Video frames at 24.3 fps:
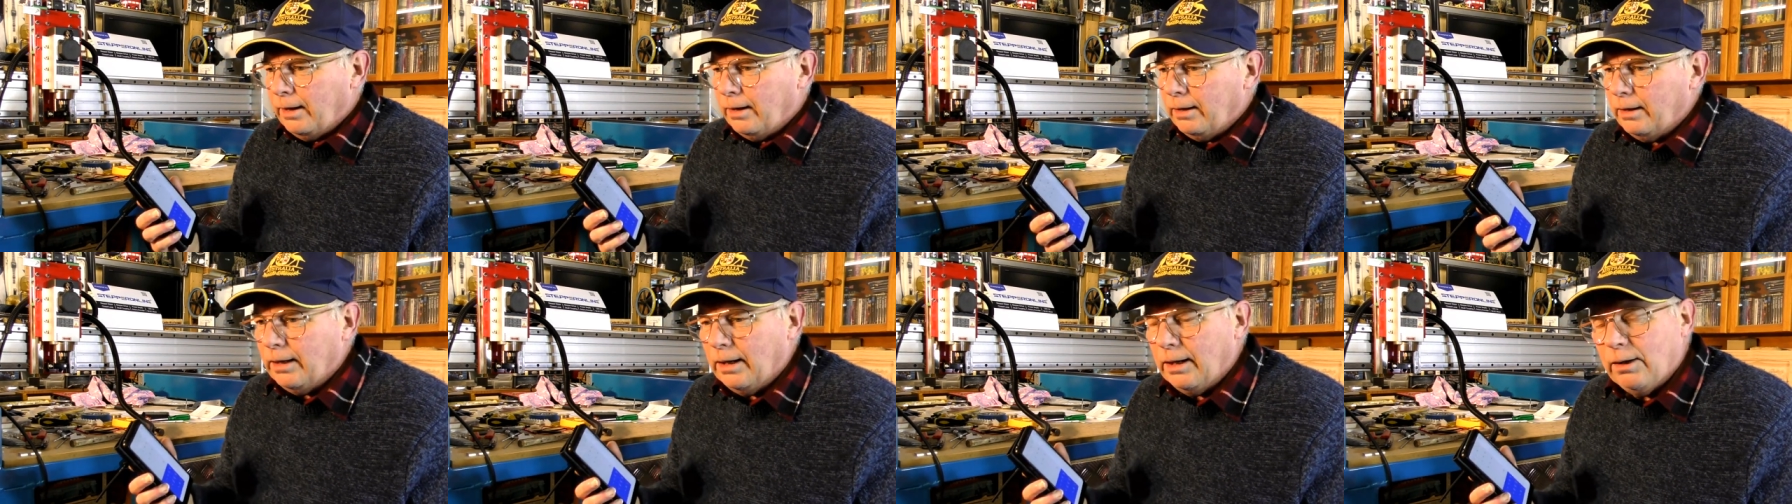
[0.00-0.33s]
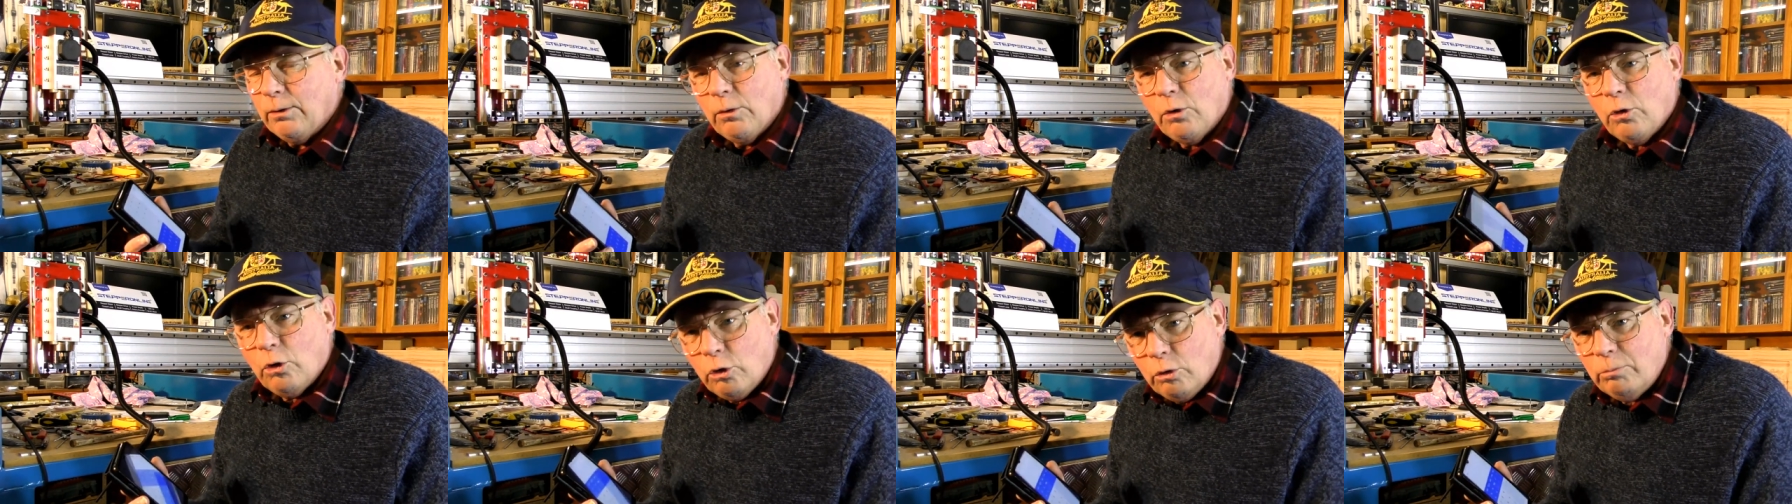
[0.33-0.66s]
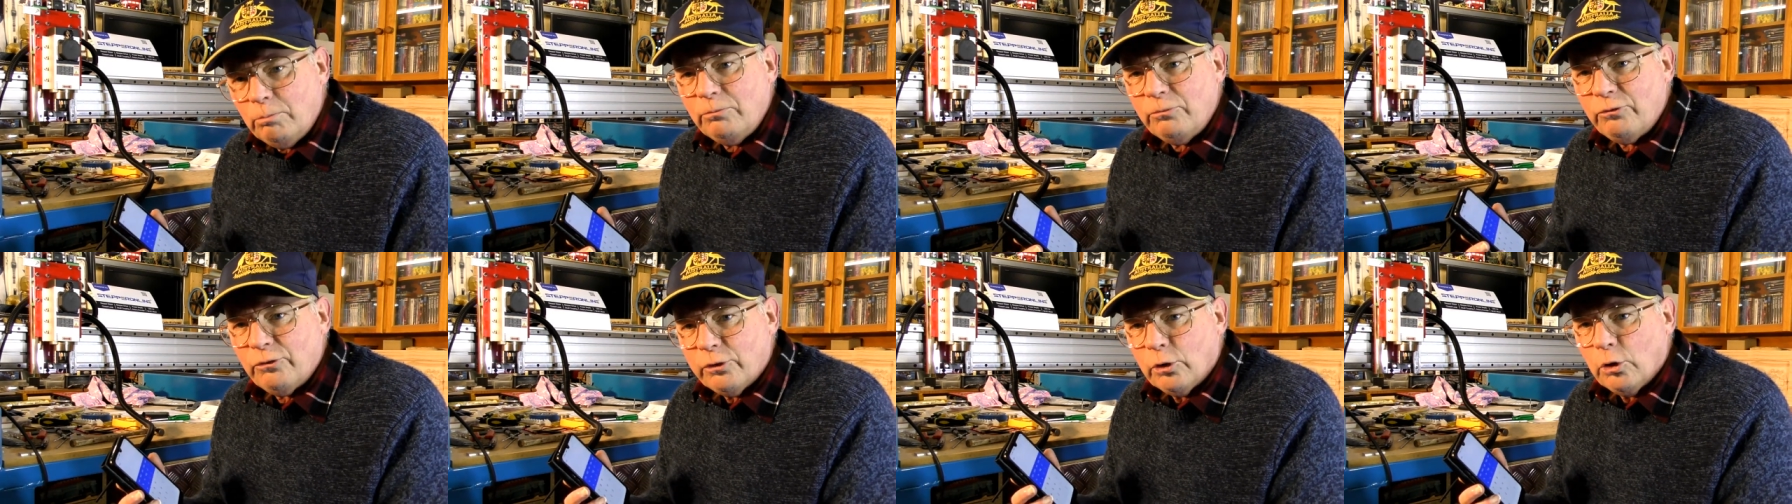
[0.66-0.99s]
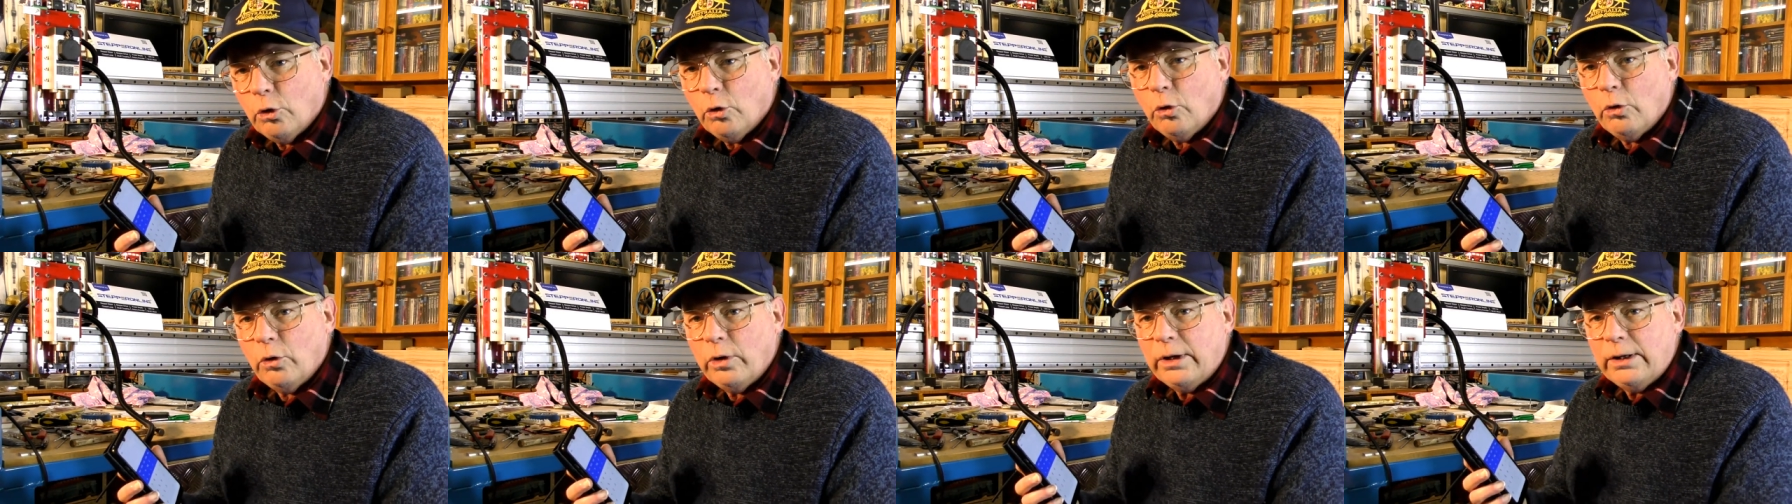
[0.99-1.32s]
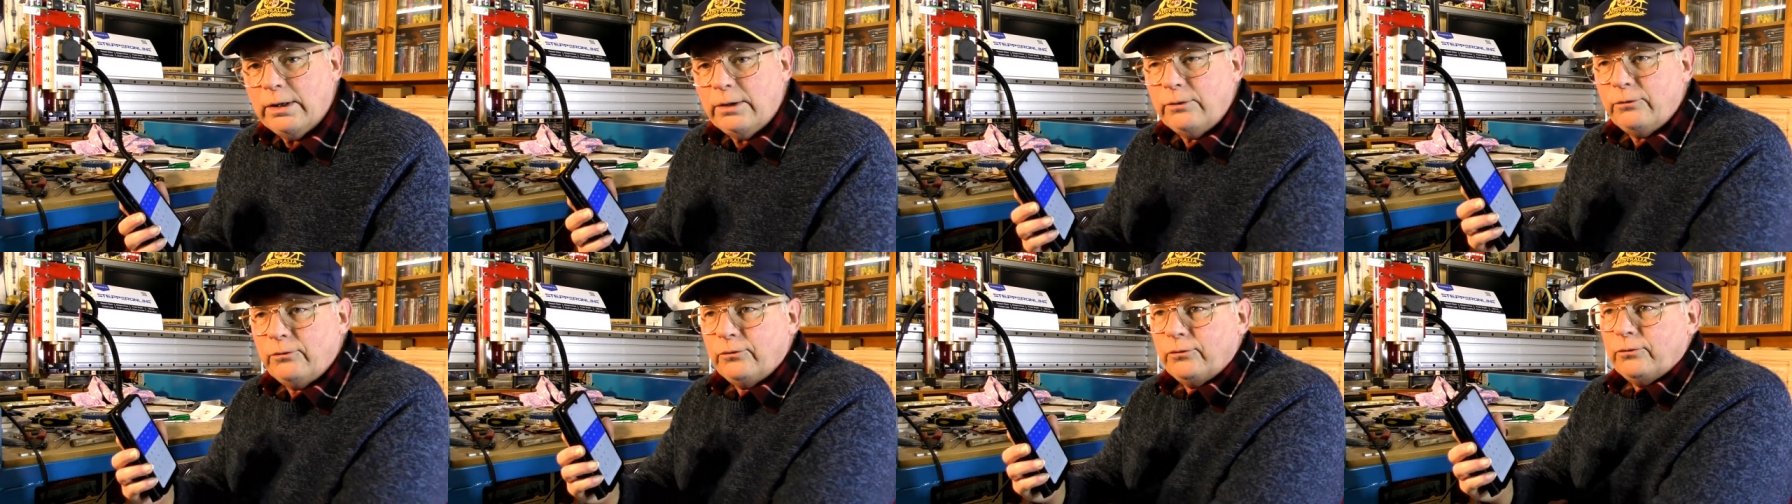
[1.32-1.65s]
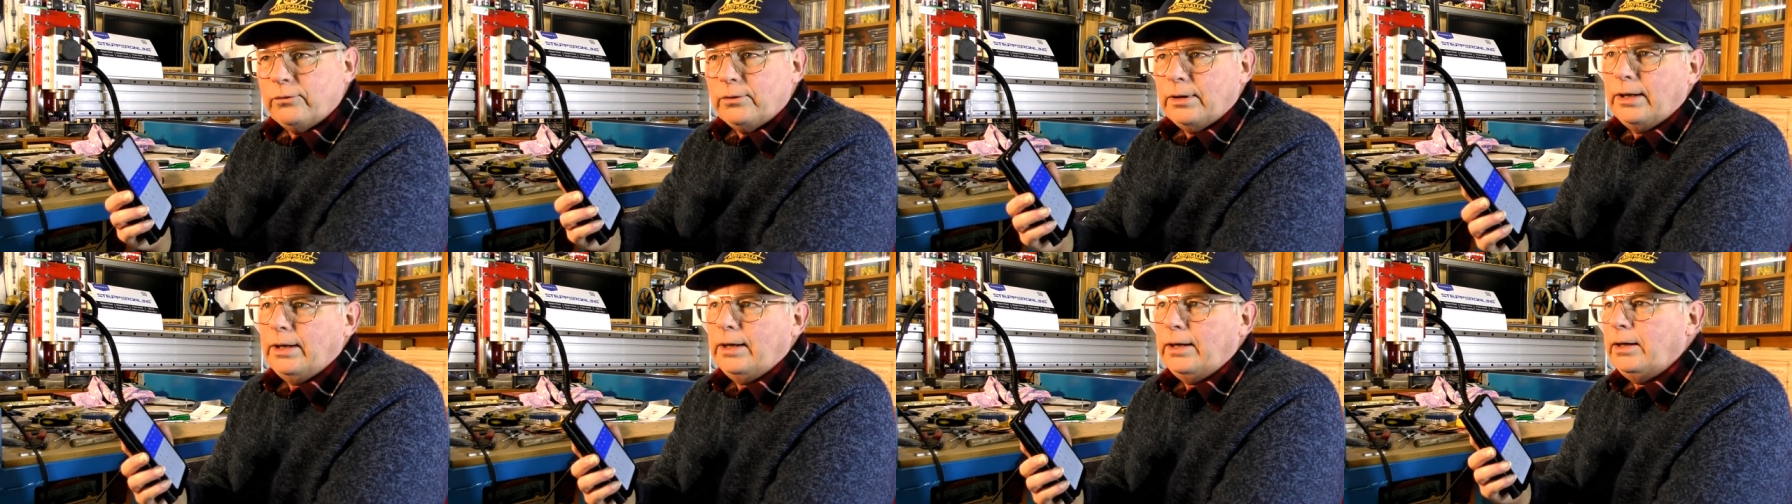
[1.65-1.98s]
Now Ohm's Law
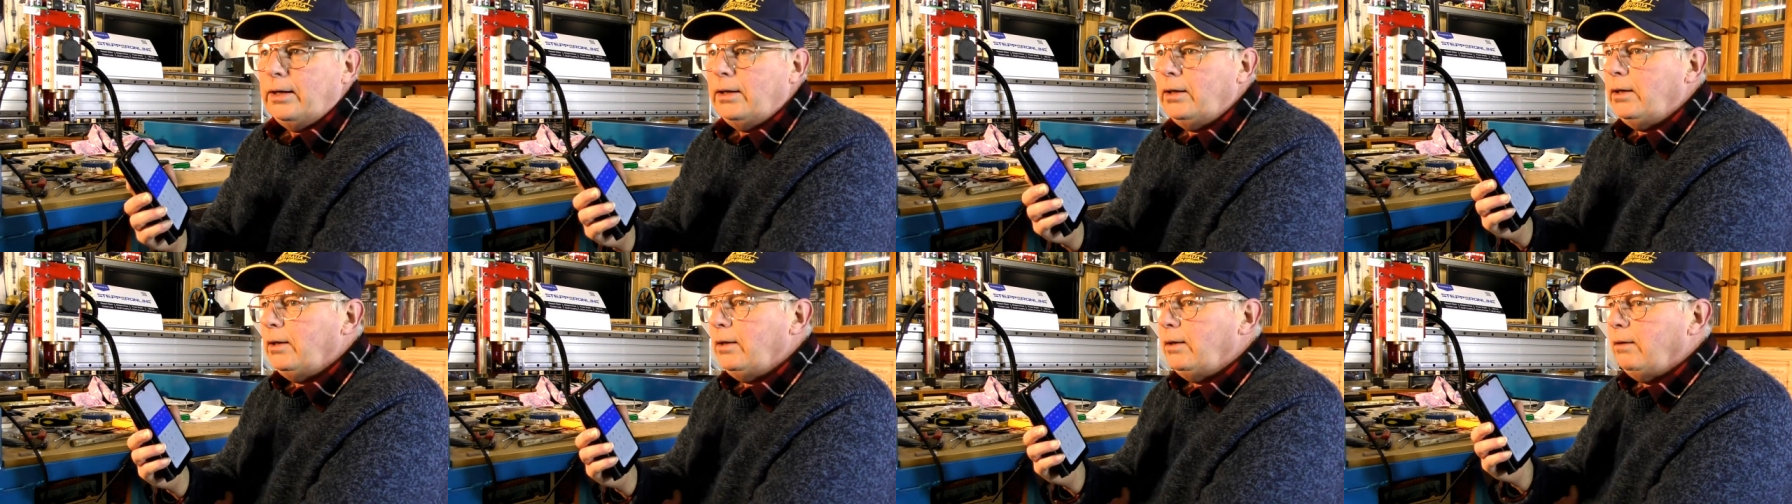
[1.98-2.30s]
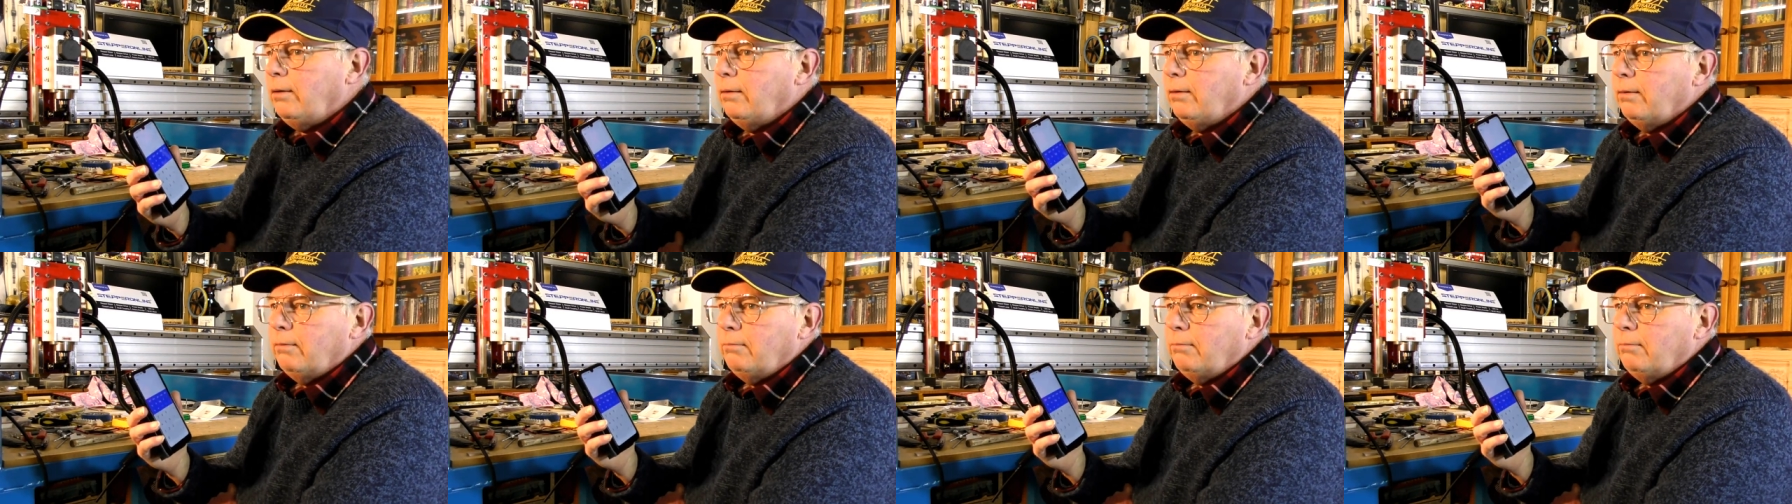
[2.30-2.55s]
is a